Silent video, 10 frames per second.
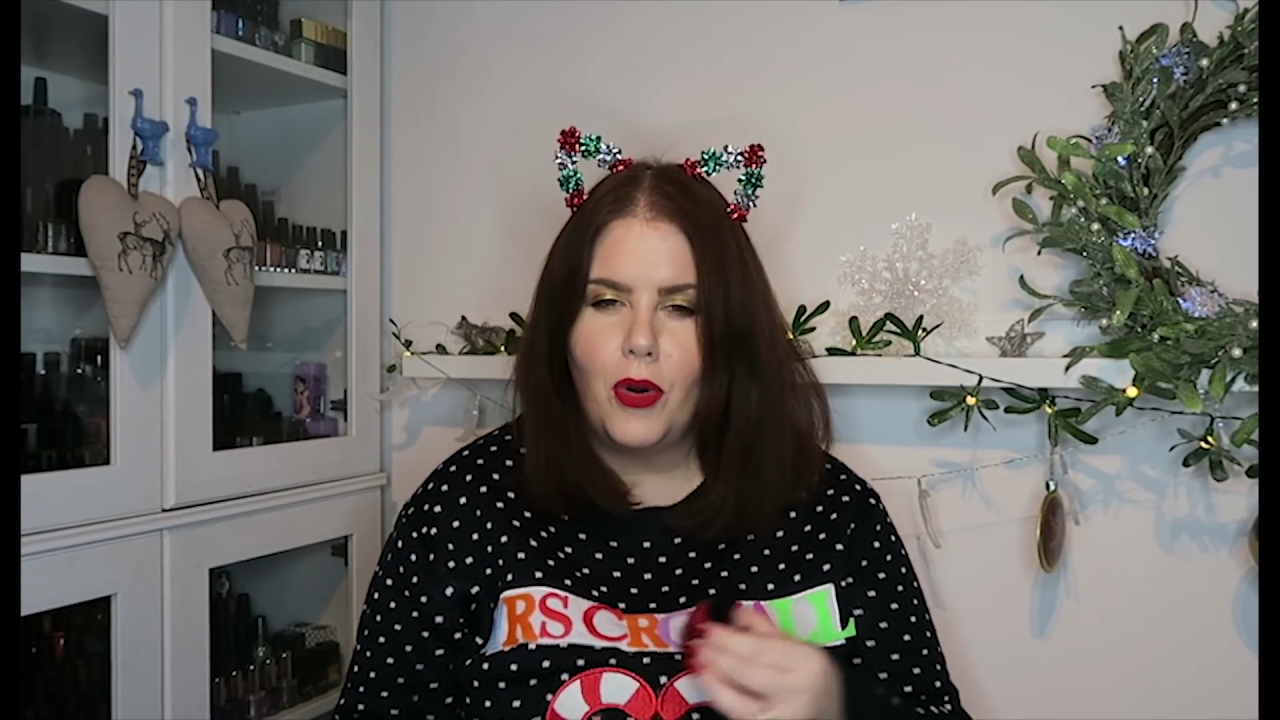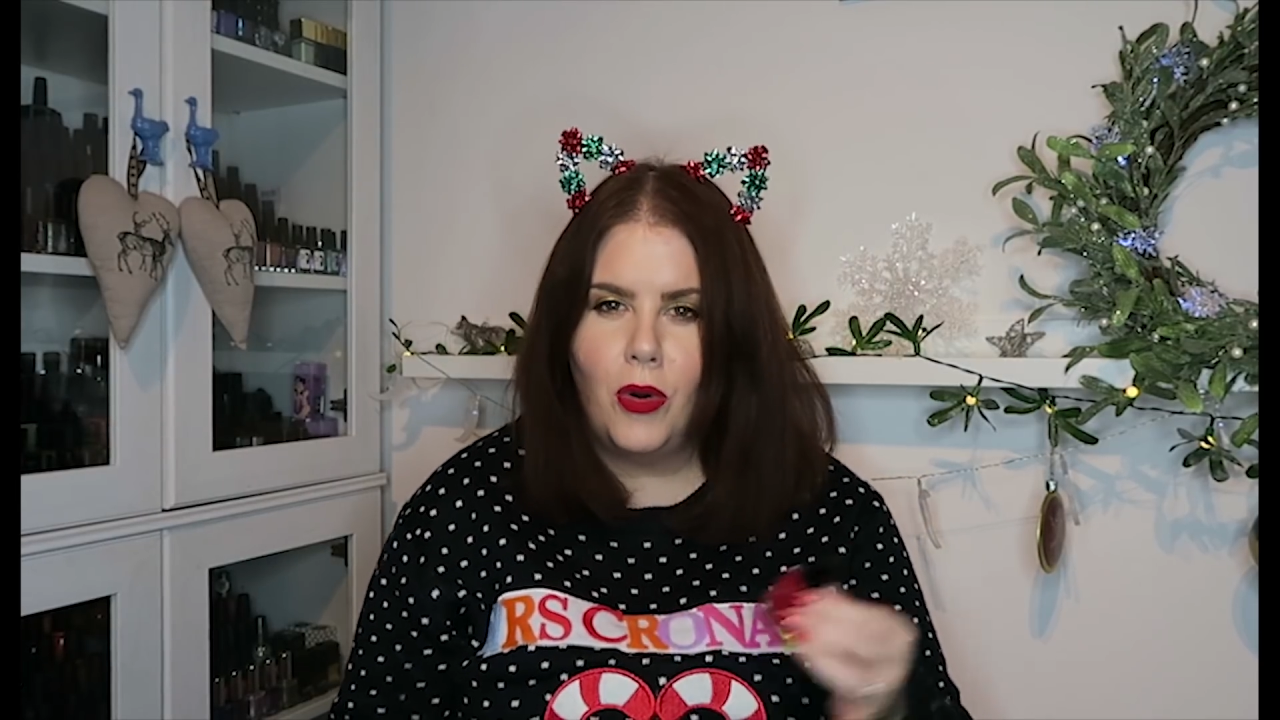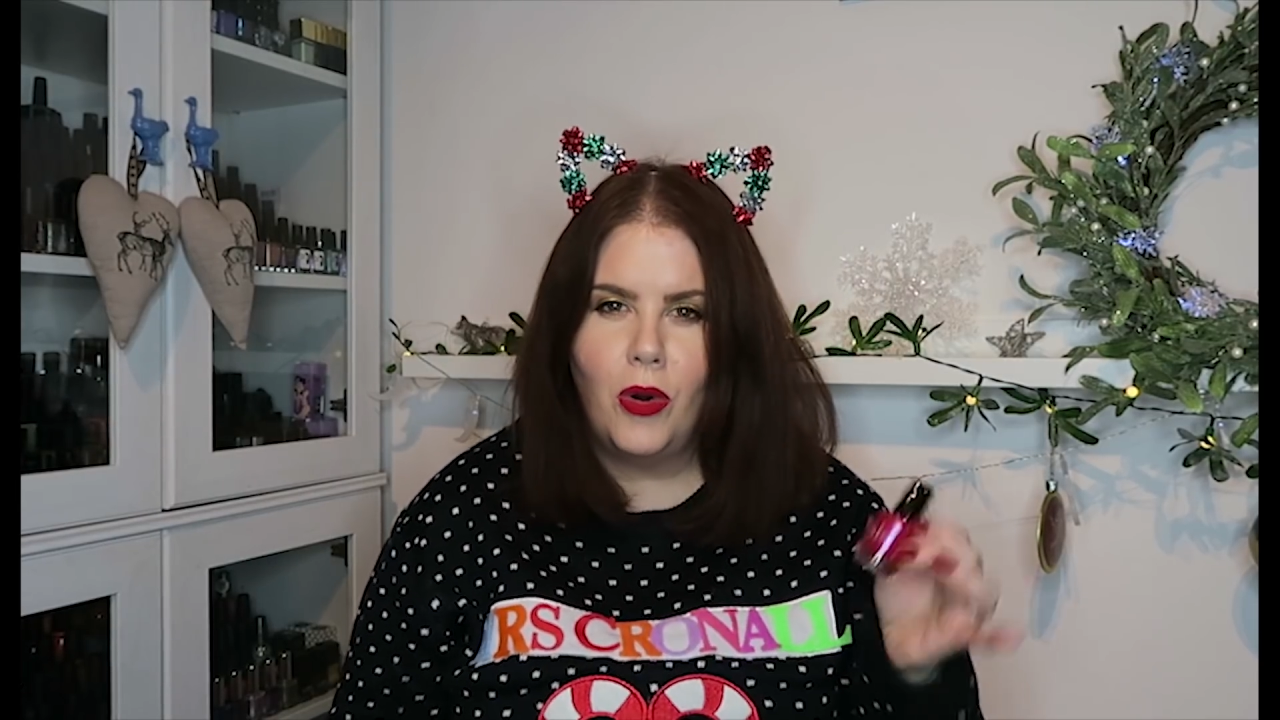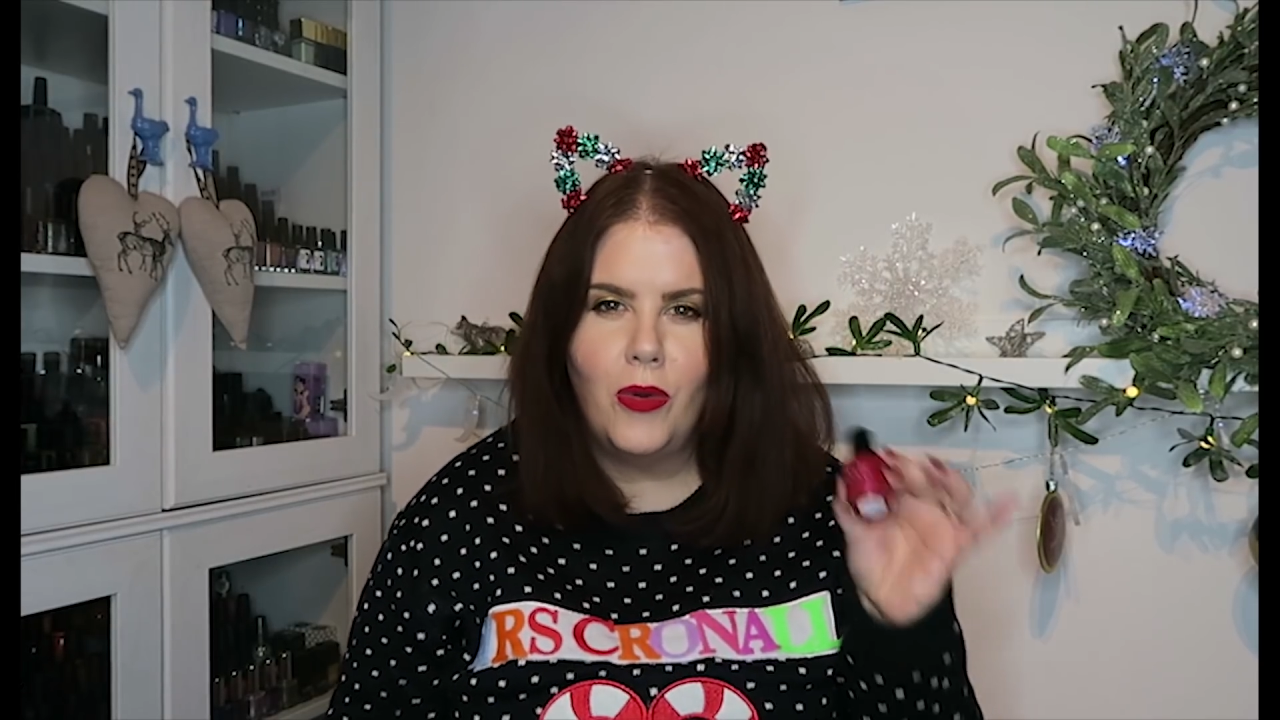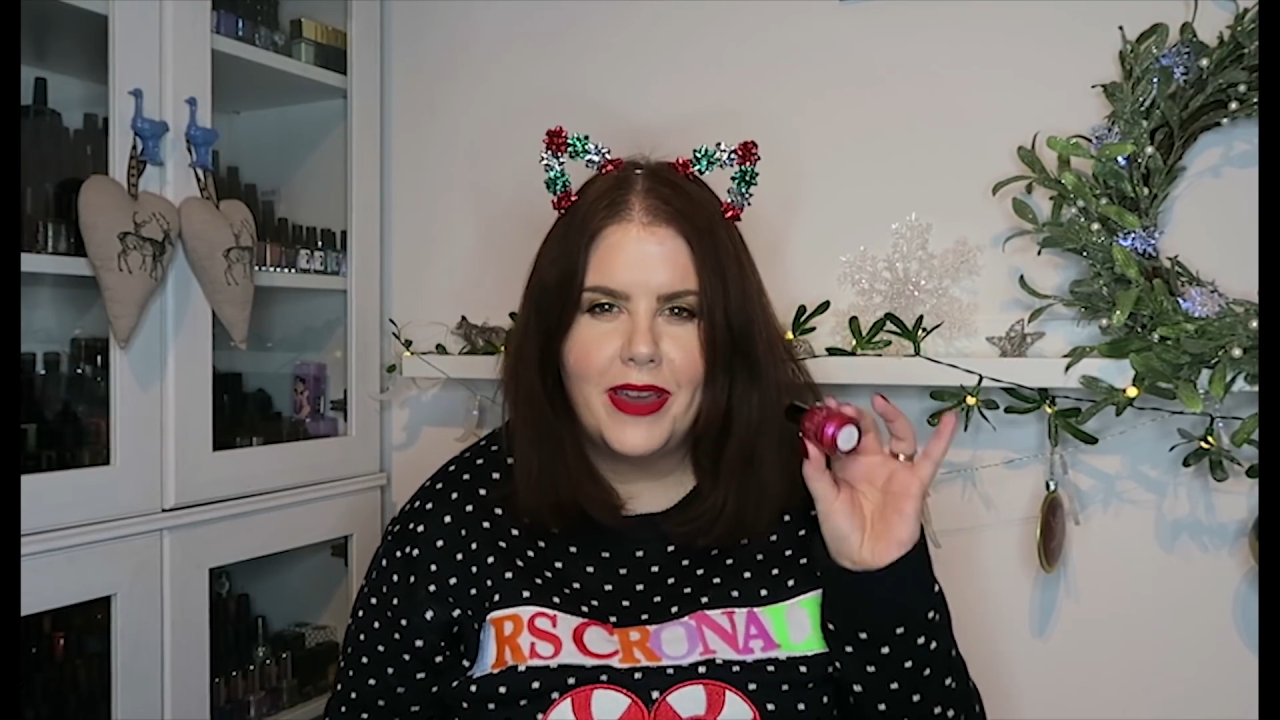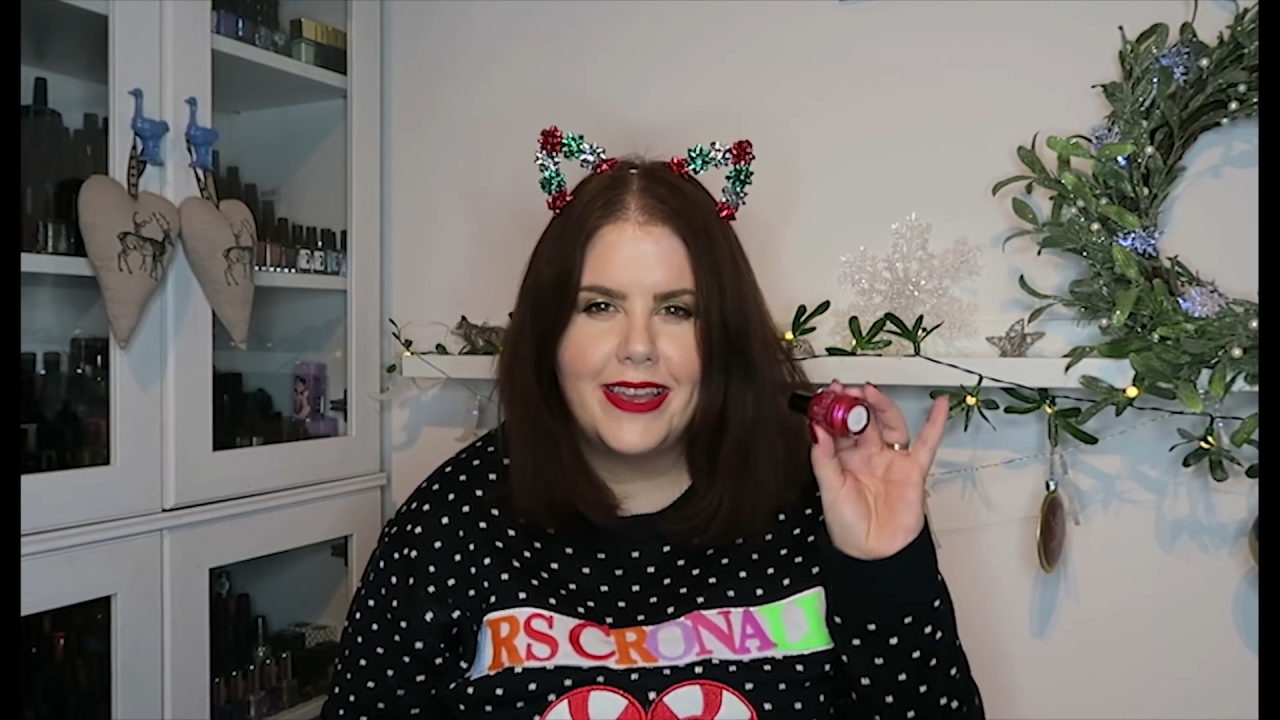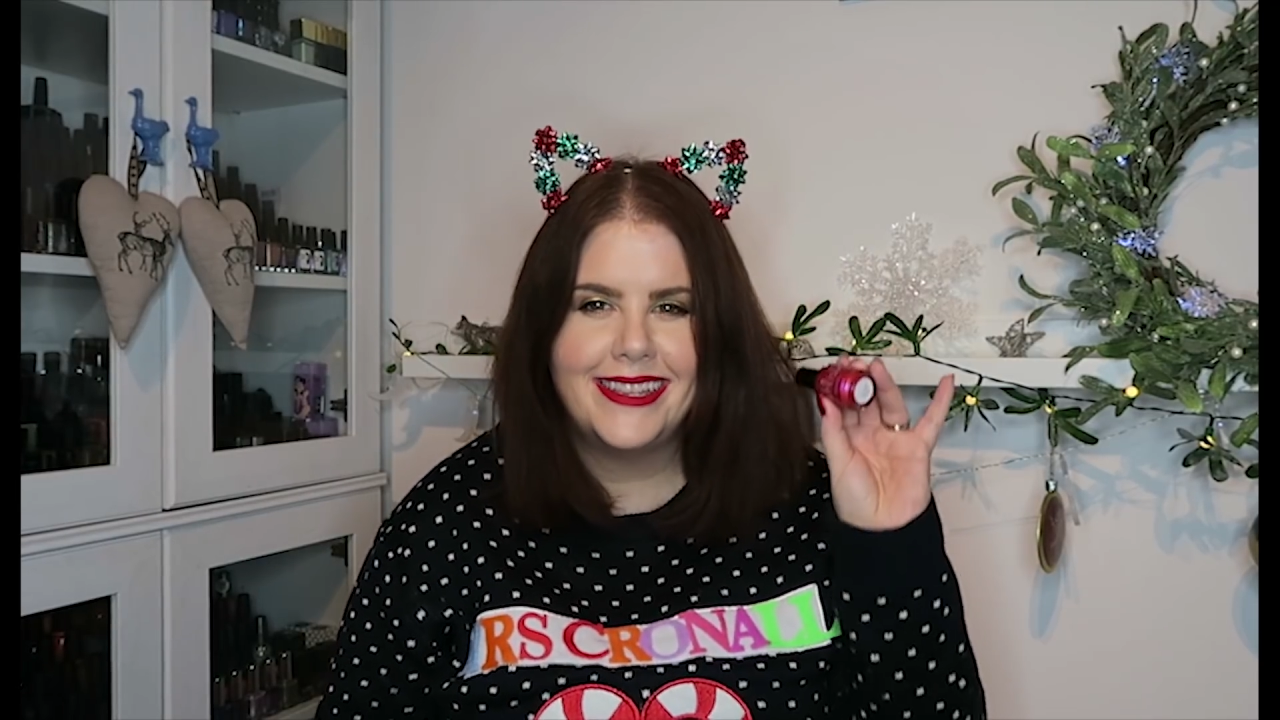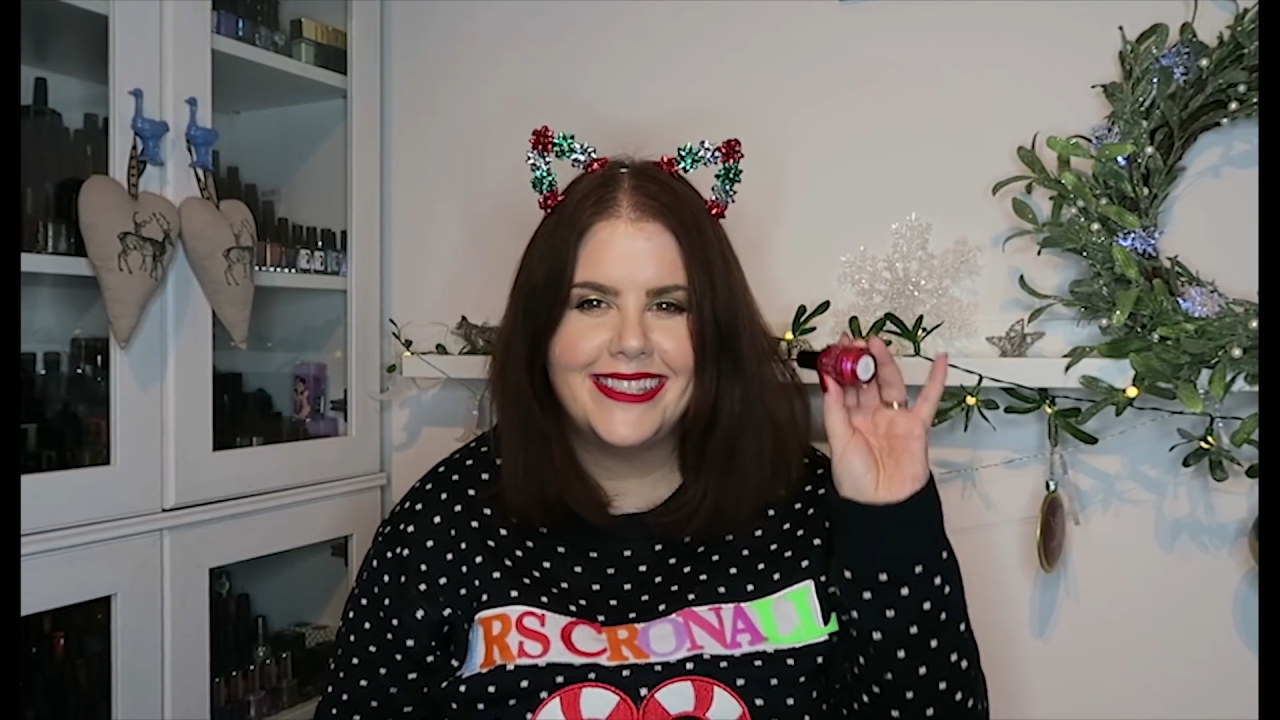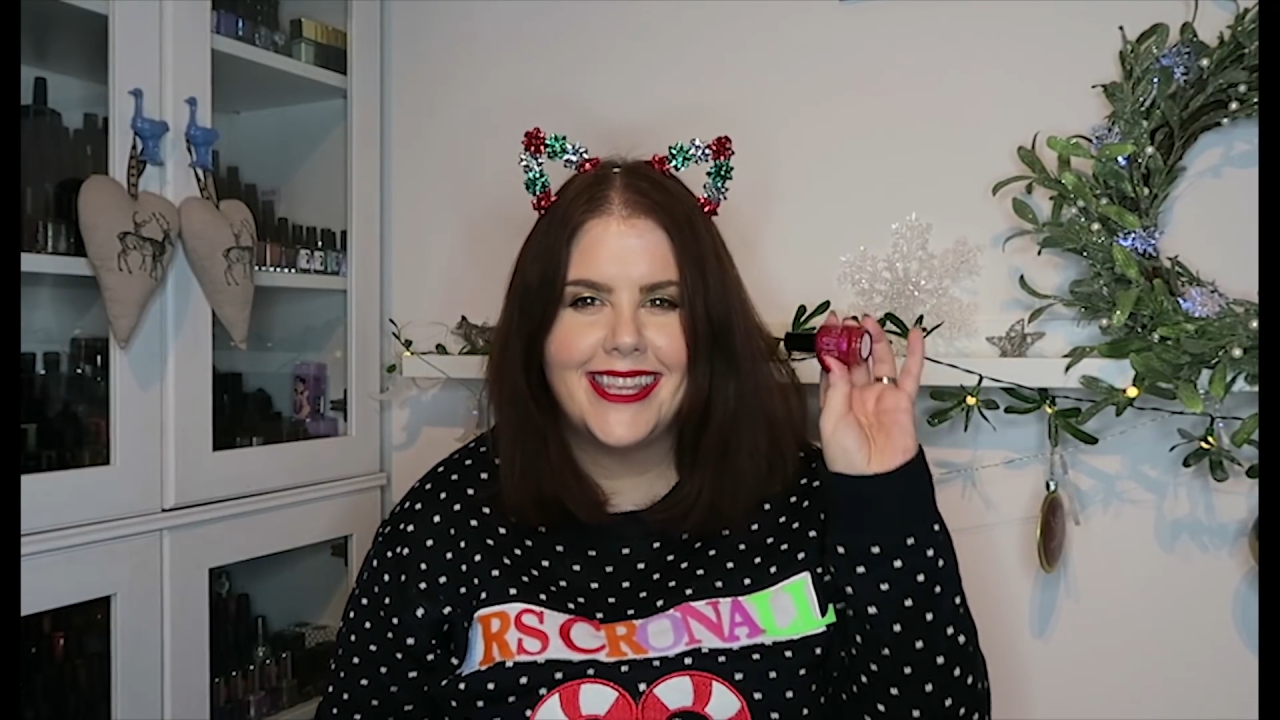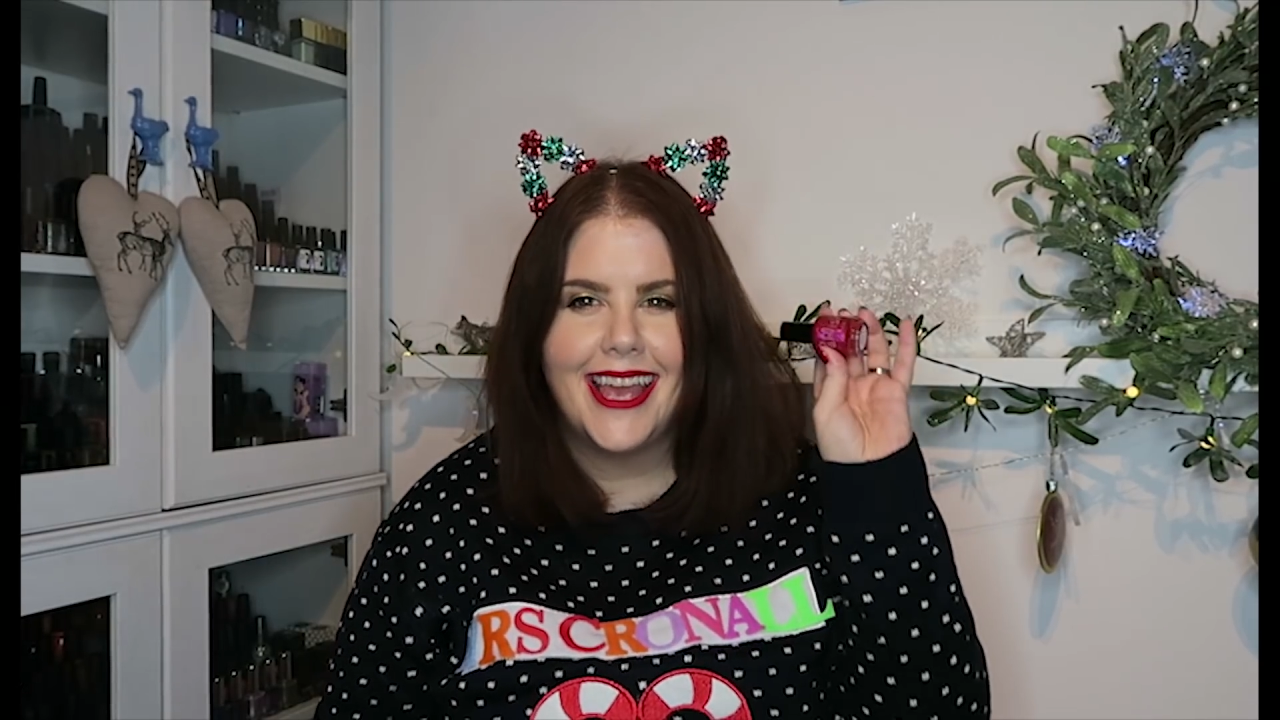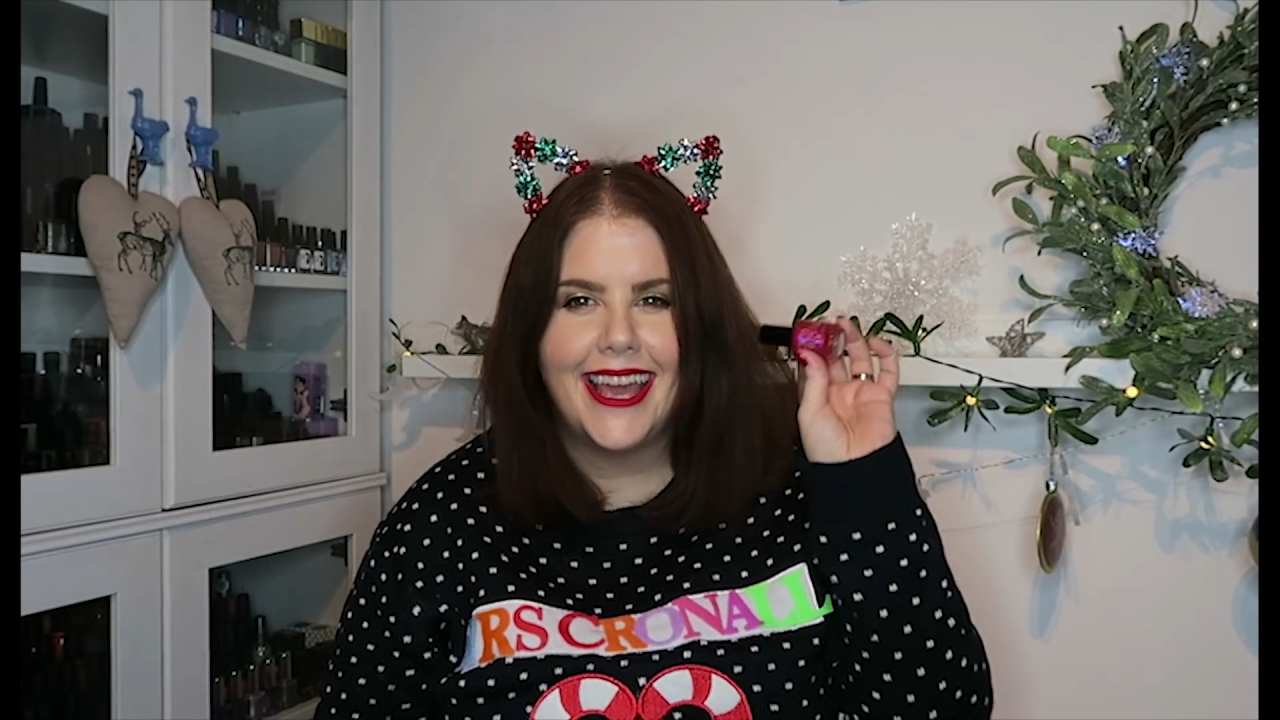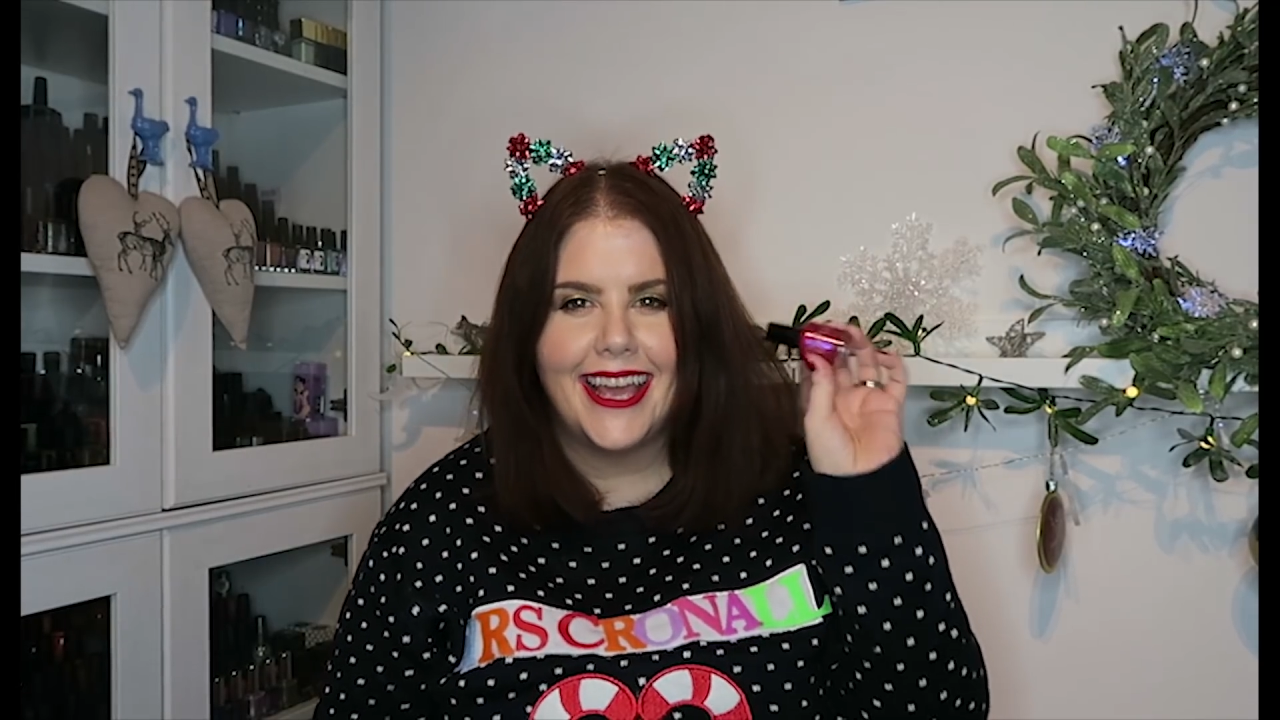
always